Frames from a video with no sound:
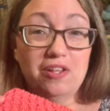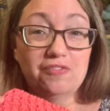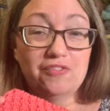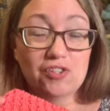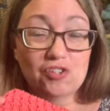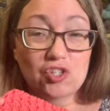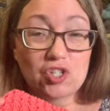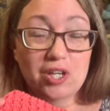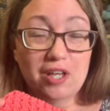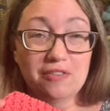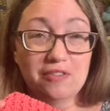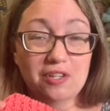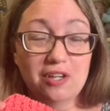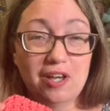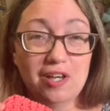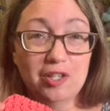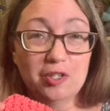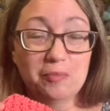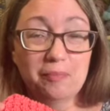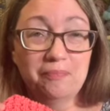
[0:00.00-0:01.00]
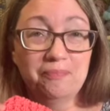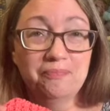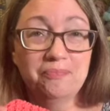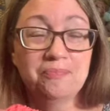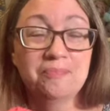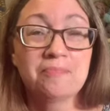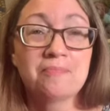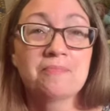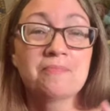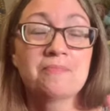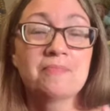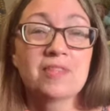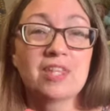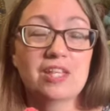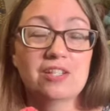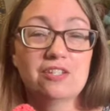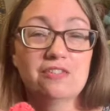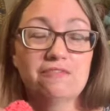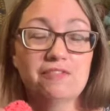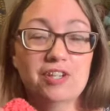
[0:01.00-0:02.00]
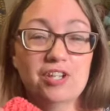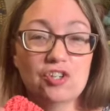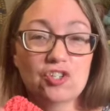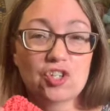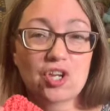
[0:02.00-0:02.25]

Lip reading: dishcloth cotton to finish